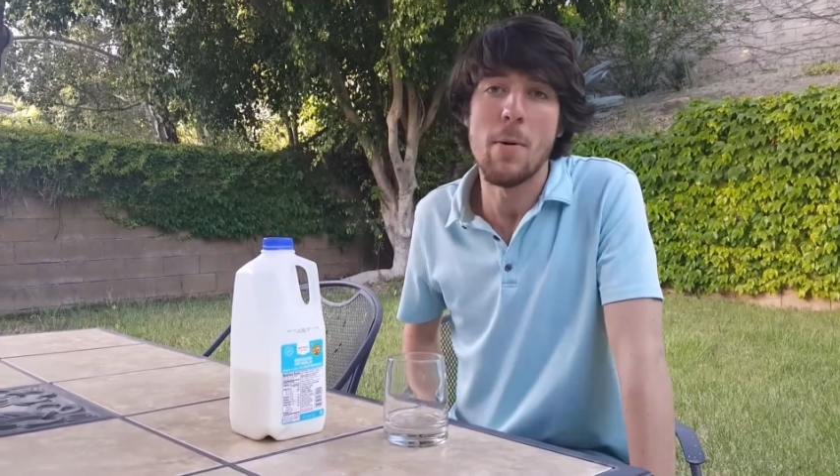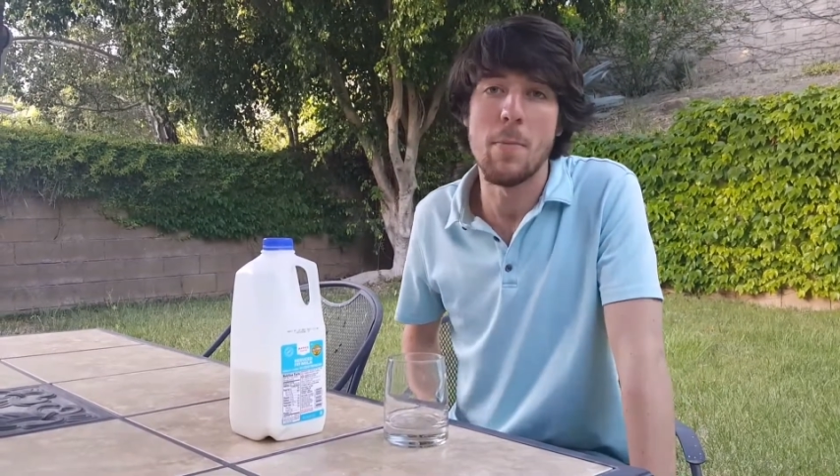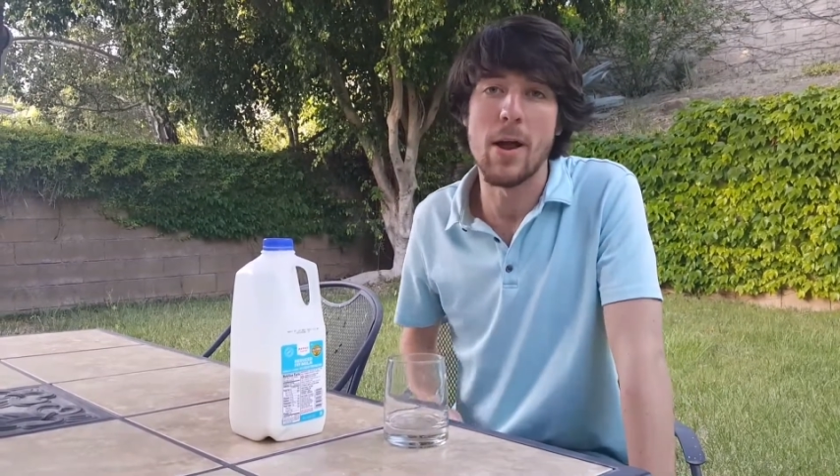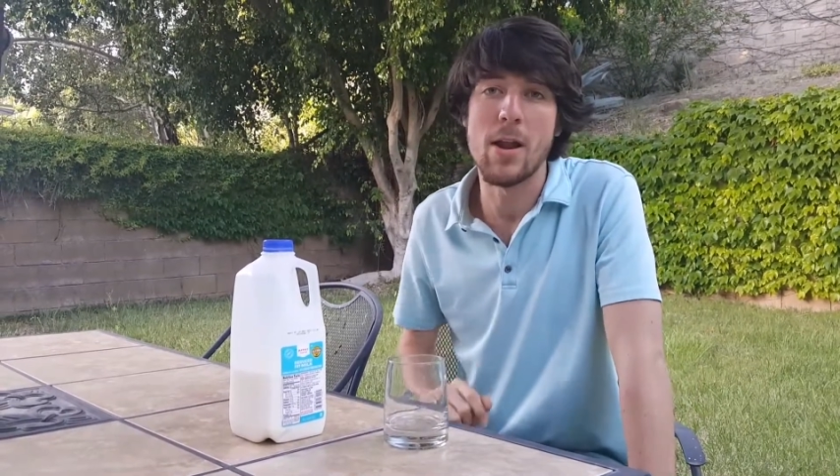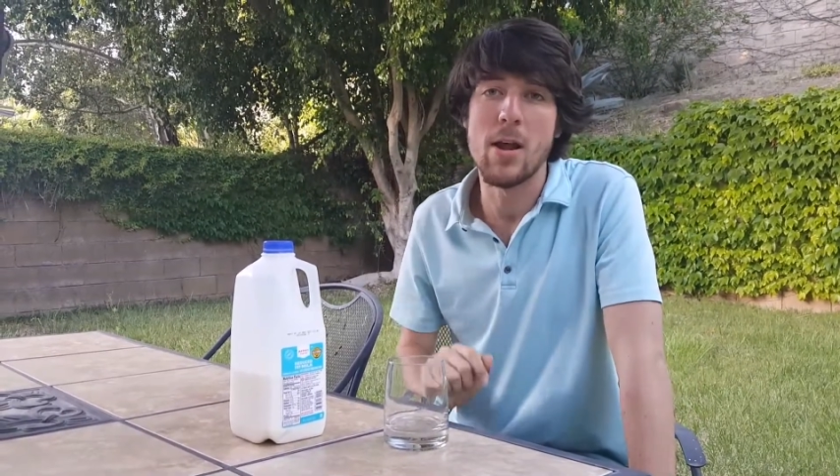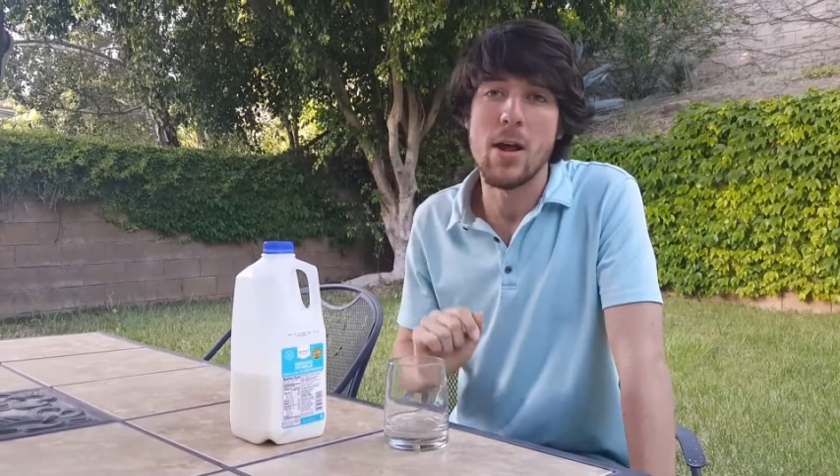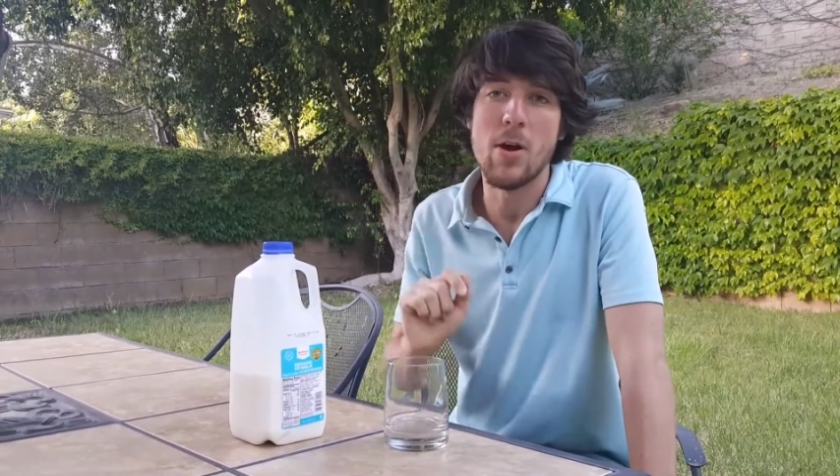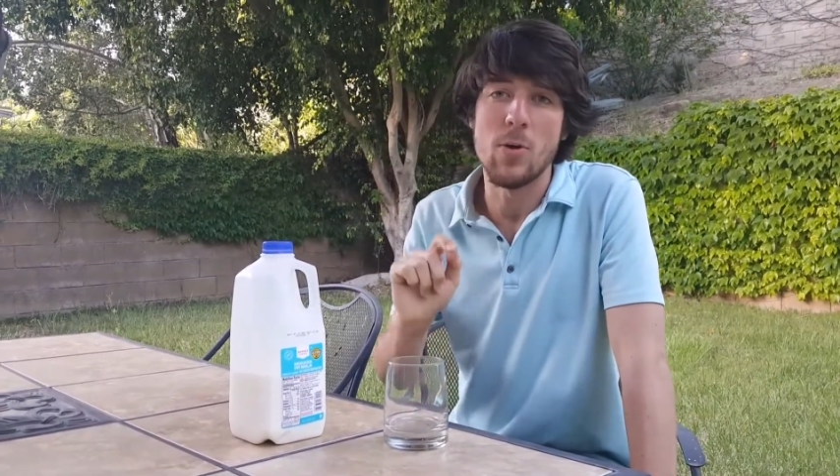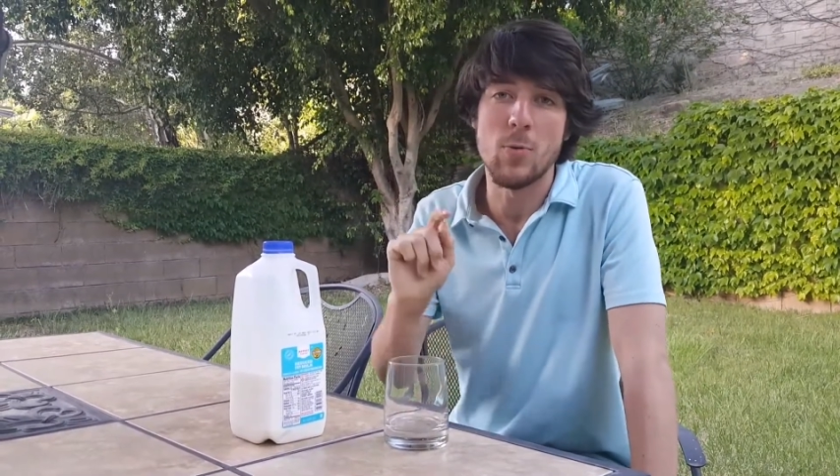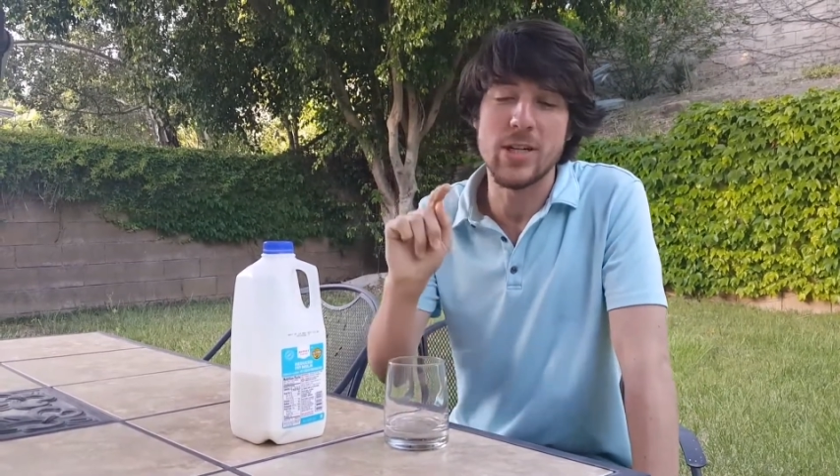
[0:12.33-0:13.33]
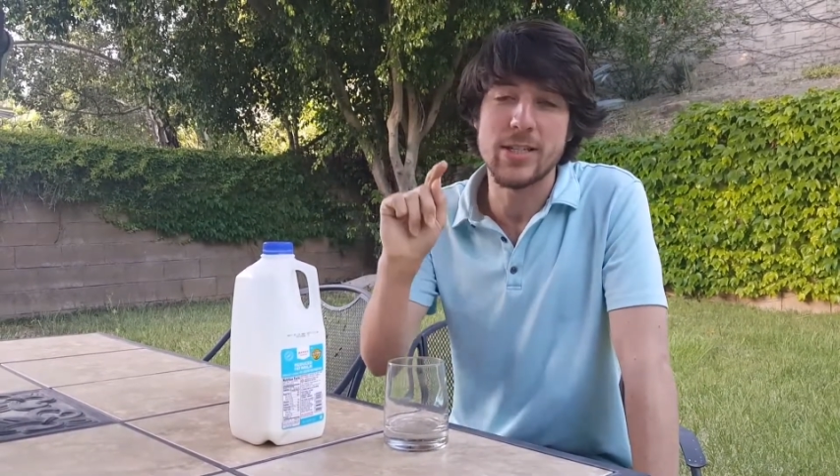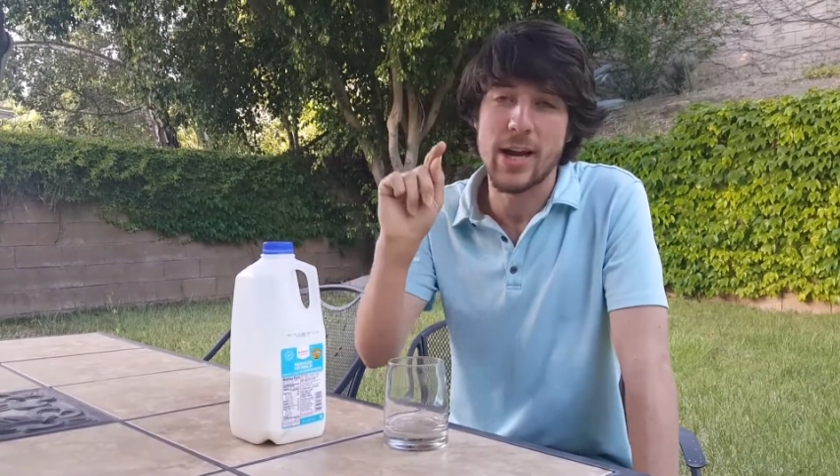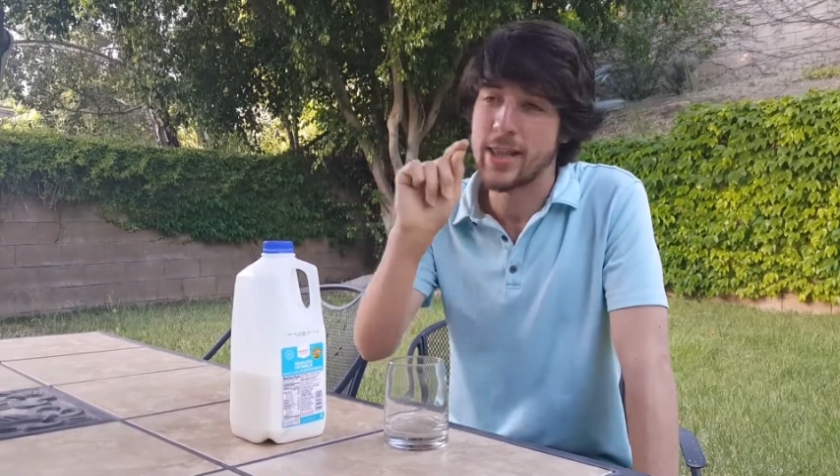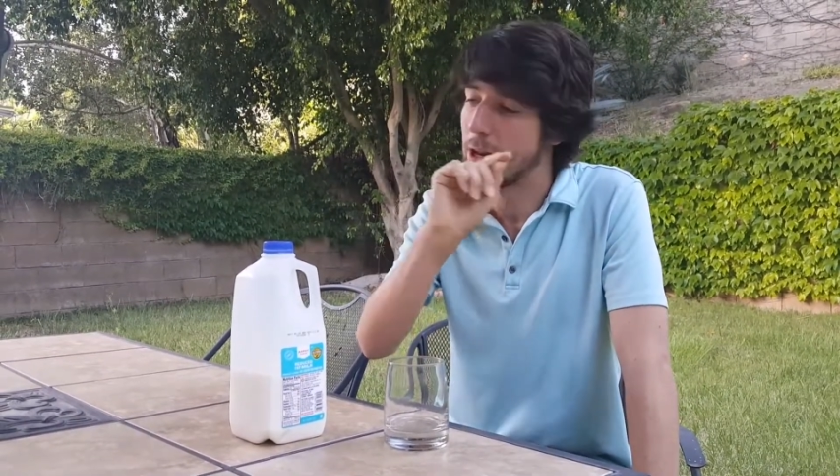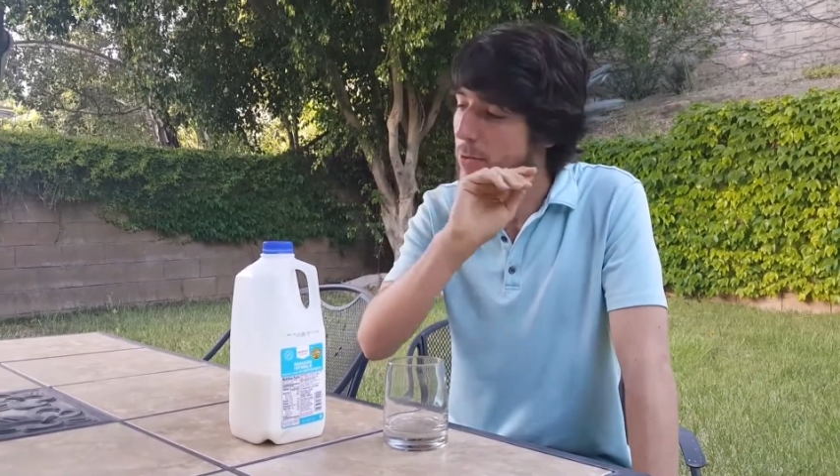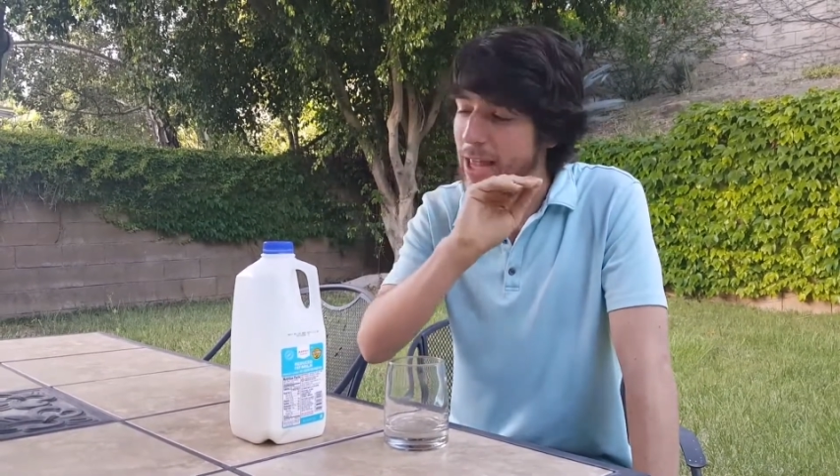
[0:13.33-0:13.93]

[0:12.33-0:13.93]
but we decided that it was